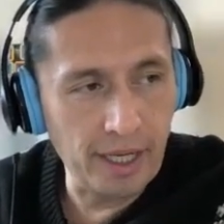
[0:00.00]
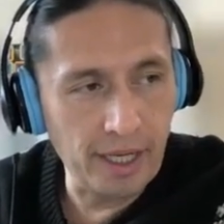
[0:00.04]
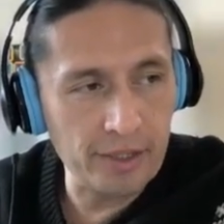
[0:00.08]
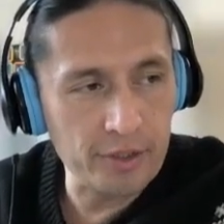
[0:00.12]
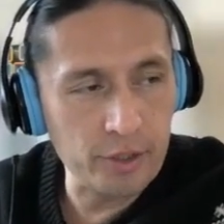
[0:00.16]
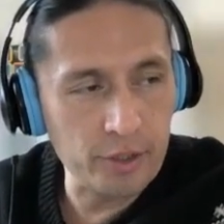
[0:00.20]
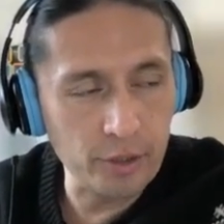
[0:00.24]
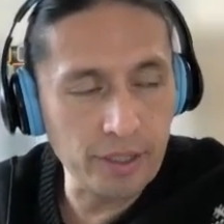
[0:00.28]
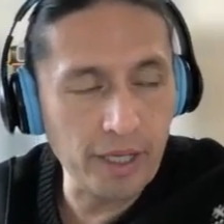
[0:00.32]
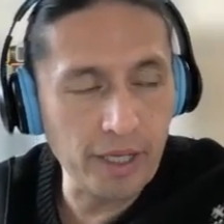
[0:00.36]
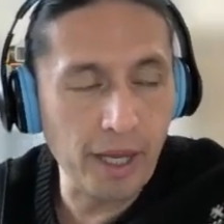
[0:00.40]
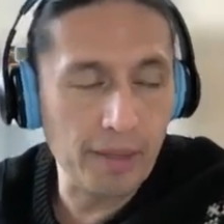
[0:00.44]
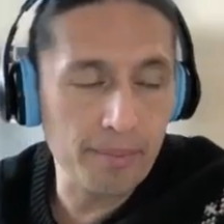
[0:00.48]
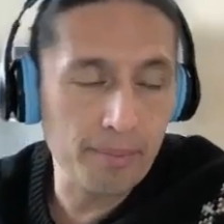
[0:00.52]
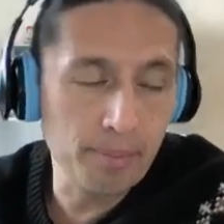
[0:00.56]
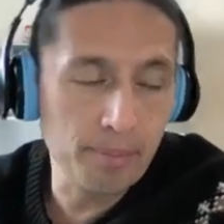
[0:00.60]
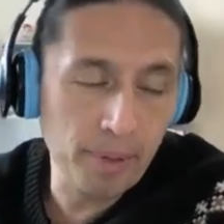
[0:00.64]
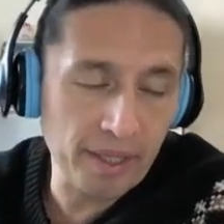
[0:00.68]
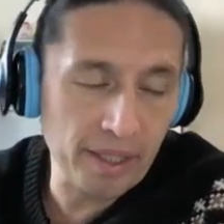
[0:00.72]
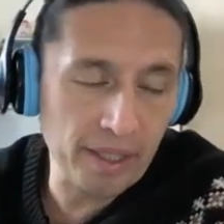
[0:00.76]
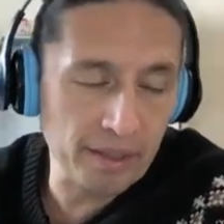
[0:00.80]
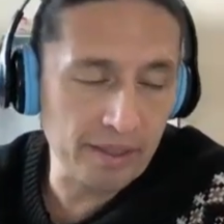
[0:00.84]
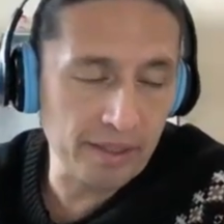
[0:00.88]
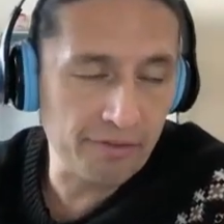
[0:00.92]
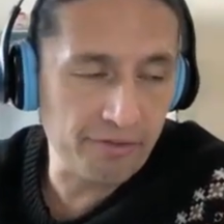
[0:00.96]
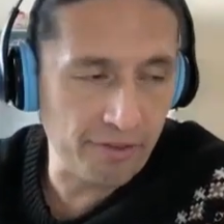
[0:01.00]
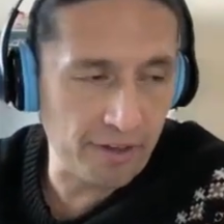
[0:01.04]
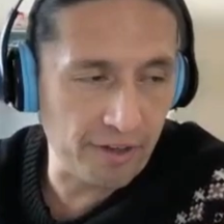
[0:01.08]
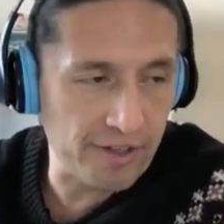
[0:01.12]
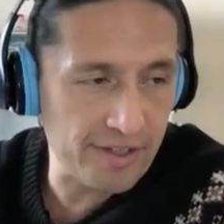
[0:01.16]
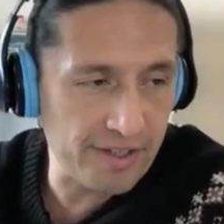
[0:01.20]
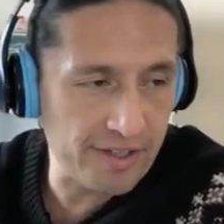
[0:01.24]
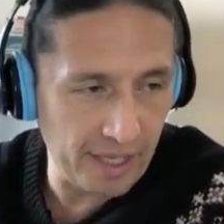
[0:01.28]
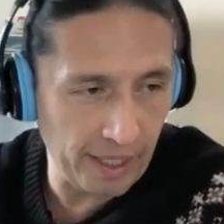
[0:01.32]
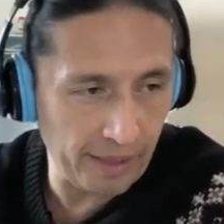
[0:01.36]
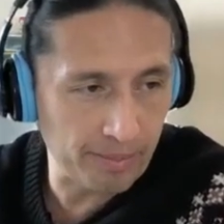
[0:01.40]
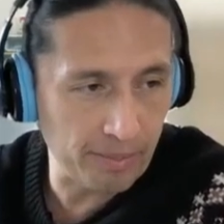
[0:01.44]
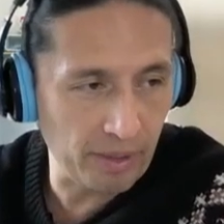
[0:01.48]
and actually I bring the
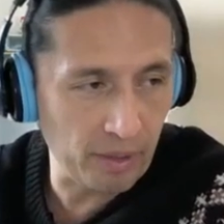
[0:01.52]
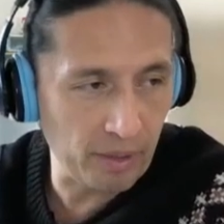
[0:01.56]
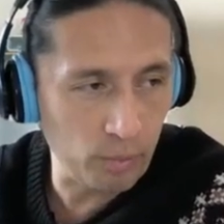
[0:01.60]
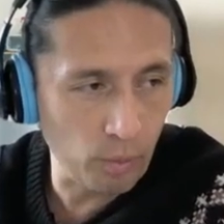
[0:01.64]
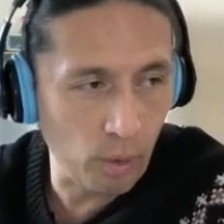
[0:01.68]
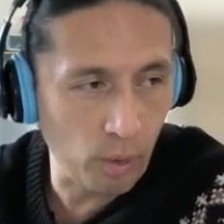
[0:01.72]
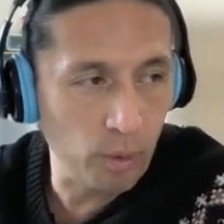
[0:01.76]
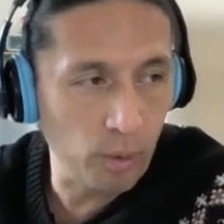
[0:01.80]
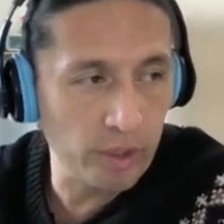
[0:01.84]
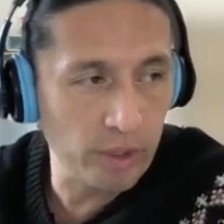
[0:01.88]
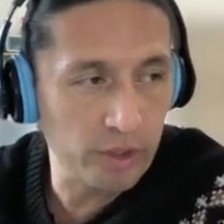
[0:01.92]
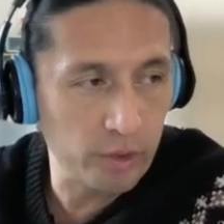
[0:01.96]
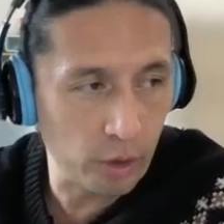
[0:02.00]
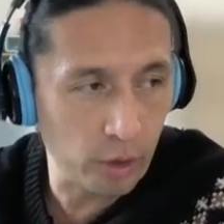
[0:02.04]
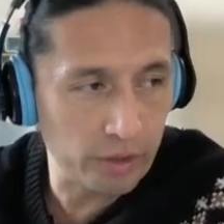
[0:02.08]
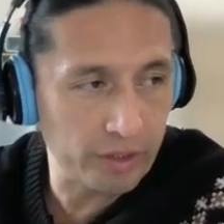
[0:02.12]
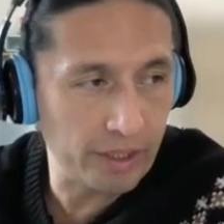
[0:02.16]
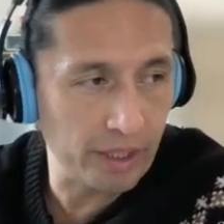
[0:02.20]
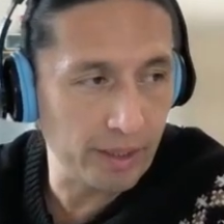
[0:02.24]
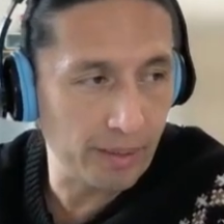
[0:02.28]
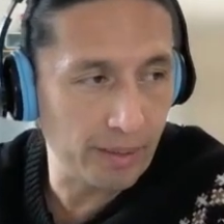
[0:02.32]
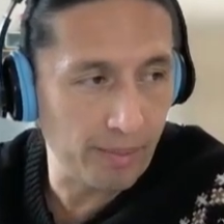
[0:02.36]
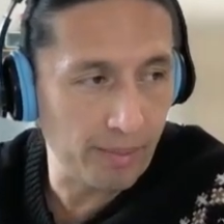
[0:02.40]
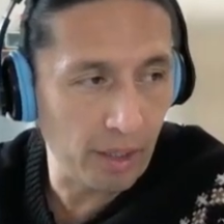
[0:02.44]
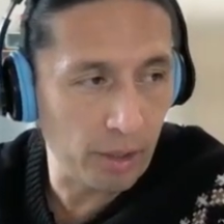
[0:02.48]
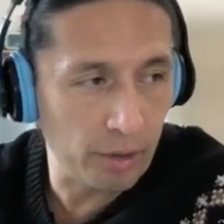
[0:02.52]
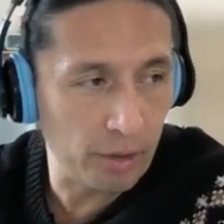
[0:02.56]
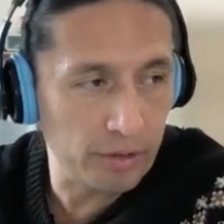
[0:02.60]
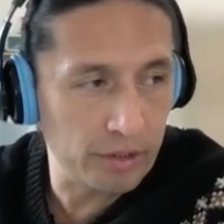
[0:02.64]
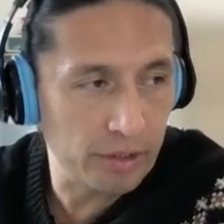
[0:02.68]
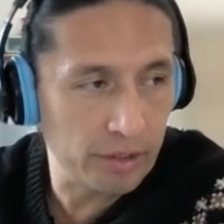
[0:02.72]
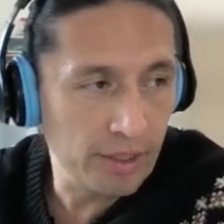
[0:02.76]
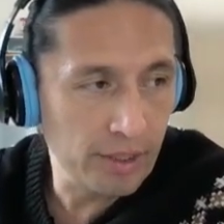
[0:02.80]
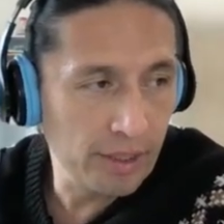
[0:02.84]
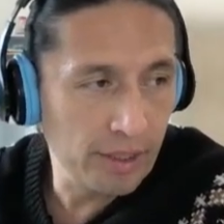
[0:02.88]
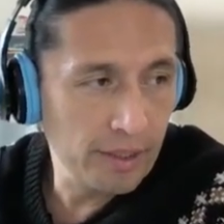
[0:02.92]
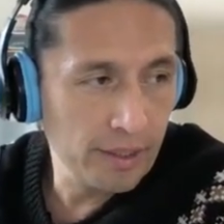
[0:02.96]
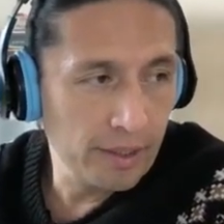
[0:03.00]
first segment where we're talking
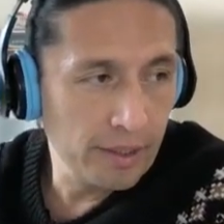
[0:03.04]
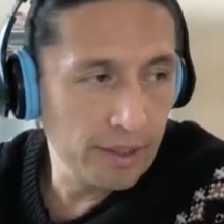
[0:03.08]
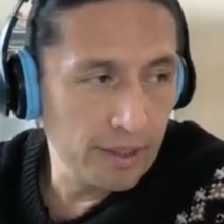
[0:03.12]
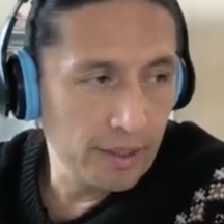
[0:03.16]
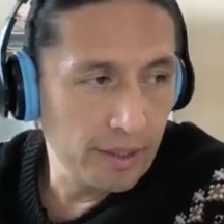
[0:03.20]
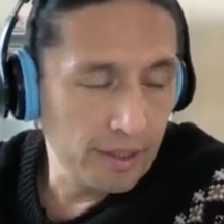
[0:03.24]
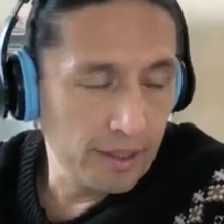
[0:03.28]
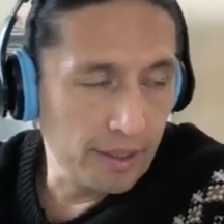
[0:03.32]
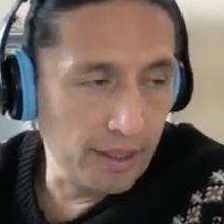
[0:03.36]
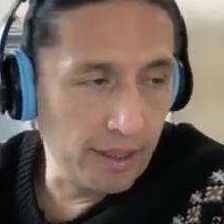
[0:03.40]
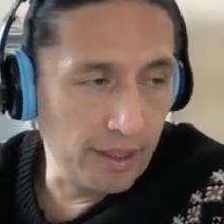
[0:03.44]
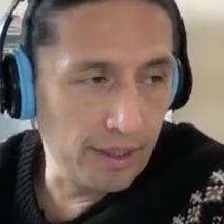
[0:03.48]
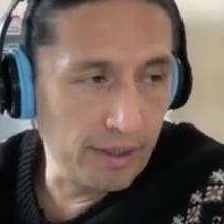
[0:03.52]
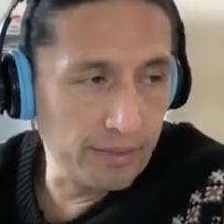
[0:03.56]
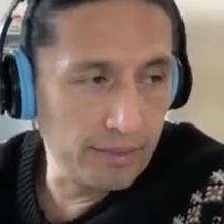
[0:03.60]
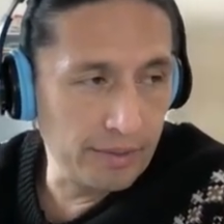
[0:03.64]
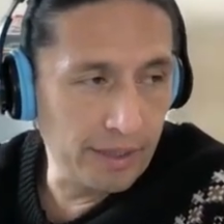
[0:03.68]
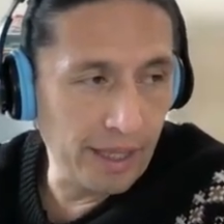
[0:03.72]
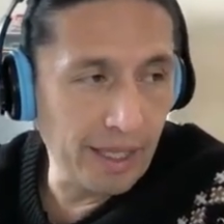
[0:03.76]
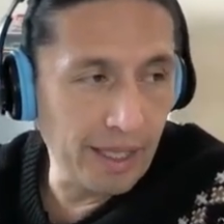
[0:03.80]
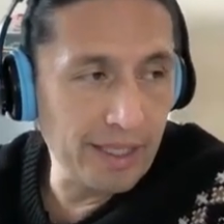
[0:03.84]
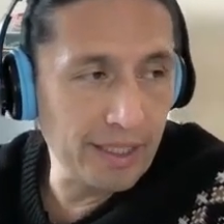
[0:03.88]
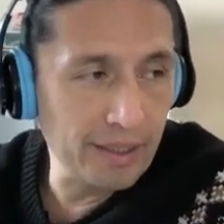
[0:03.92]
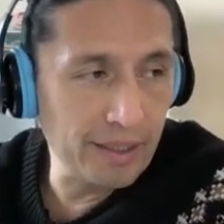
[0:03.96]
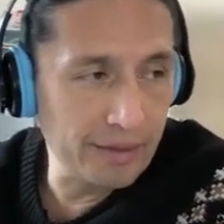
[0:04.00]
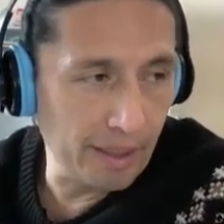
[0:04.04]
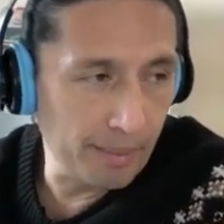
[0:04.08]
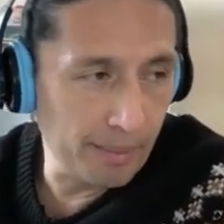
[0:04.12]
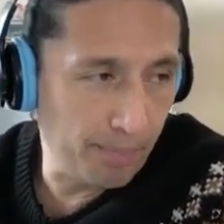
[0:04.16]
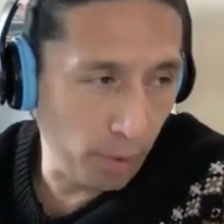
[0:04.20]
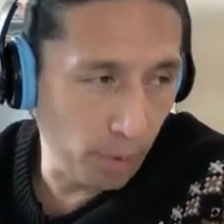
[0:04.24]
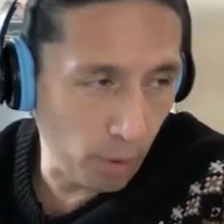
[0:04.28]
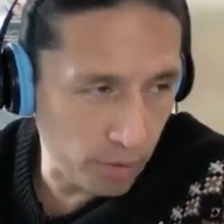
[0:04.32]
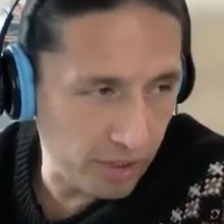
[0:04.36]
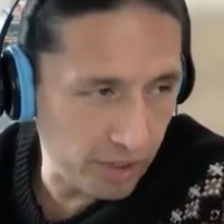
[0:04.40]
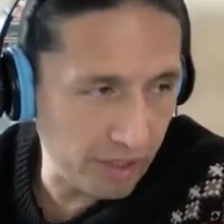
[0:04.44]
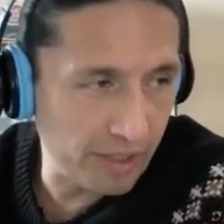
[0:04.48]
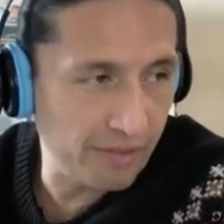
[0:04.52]
about the
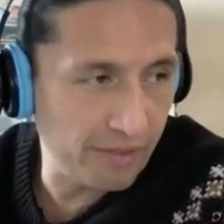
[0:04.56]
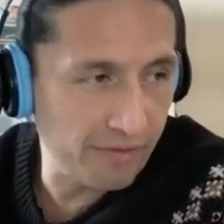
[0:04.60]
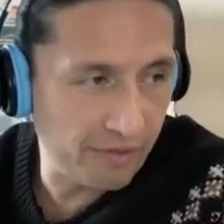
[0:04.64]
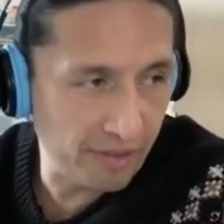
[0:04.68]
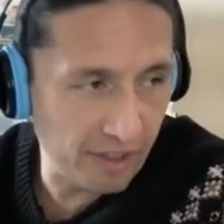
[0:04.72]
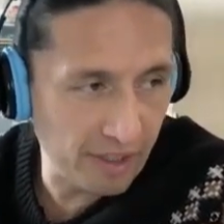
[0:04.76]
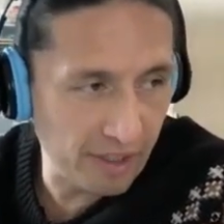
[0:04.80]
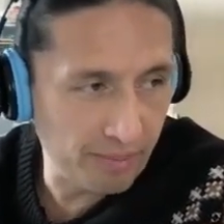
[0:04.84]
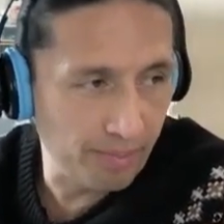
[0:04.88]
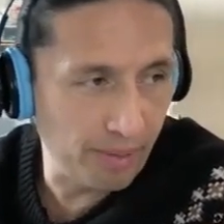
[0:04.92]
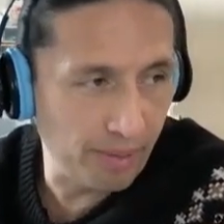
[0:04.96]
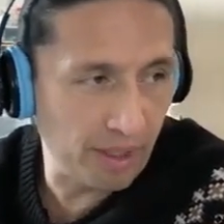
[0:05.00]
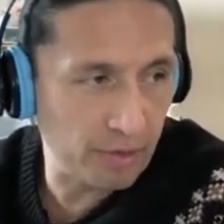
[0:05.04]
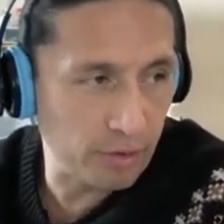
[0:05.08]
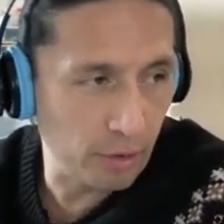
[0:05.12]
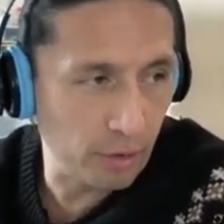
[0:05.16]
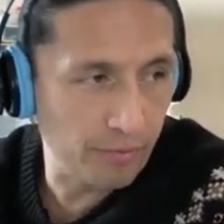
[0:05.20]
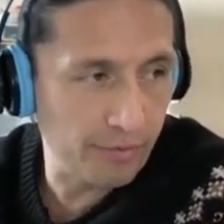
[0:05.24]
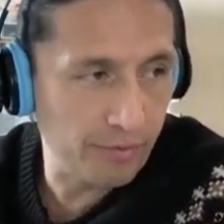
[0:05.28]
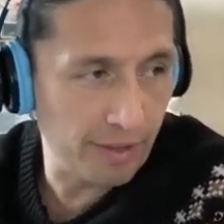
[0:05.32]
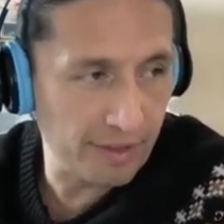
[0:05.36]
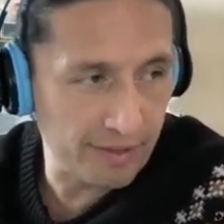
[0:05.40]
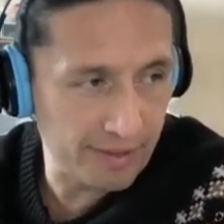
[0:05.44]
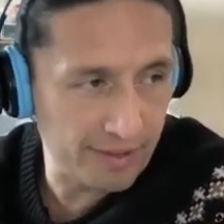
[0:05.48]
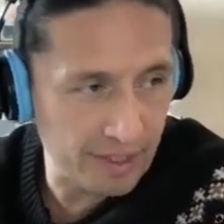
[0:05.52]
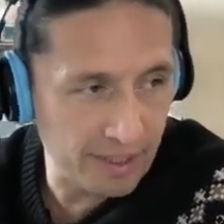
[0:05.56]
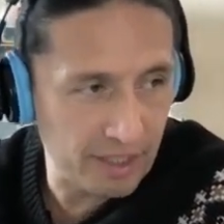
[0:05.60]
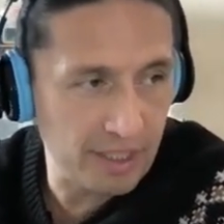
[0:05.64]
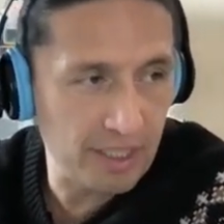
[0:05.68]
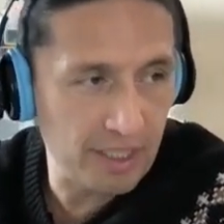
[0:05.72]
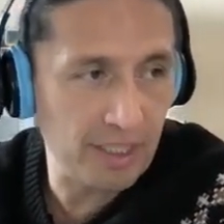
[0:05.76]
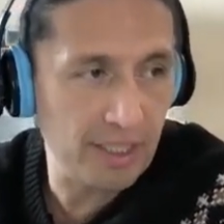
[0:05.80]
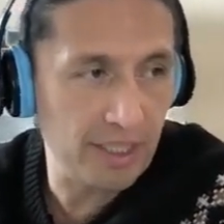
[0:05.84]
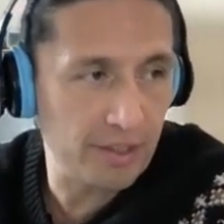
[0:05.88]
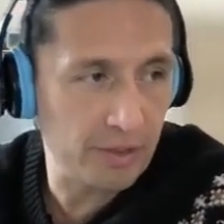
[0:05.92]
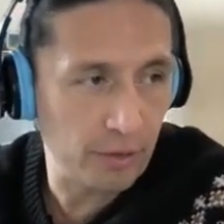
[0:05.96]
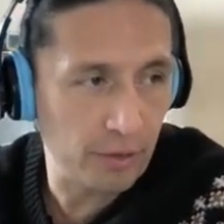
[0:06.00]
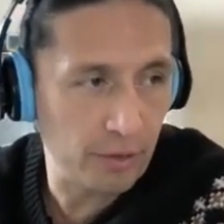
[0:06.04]
positive impacts of
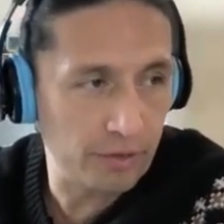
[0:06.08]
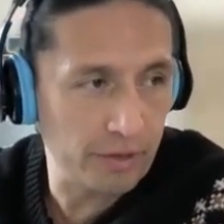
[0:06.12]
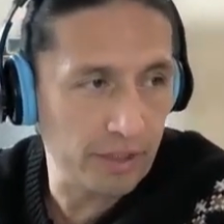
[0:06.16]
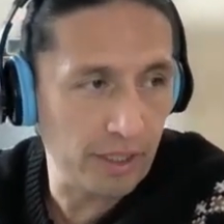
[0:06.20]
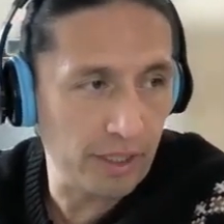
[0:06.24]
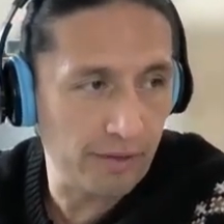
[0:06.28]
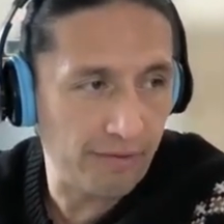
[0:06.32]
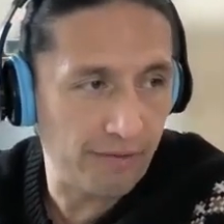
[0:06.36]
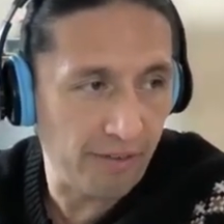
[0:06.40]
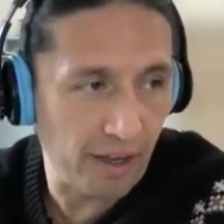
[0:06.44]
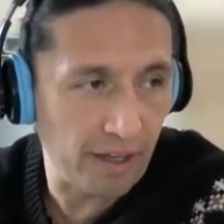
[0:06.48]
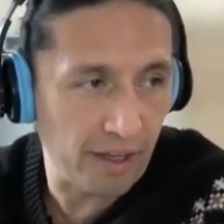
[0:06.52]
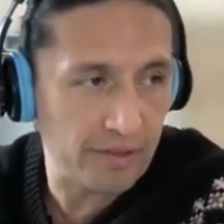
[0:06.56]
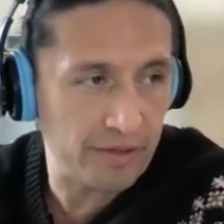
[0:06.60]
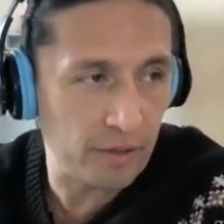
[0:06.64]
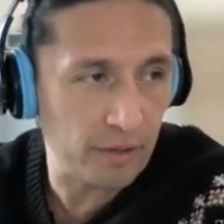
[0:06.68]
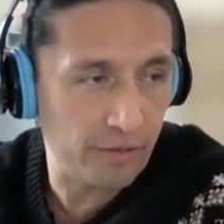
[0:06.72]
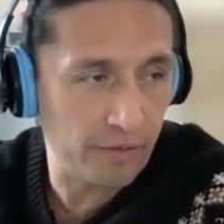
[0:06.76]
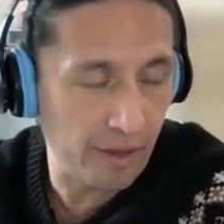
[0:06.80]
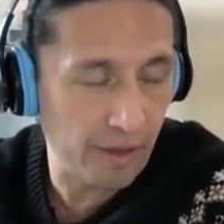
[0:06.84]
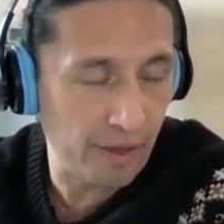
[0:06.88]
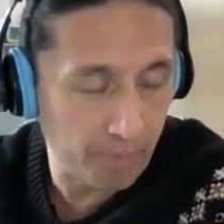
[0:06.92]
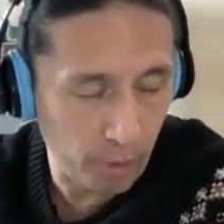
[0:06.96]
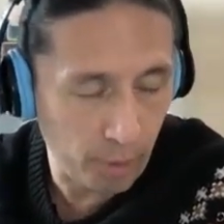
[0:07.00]
SDGs or the advance or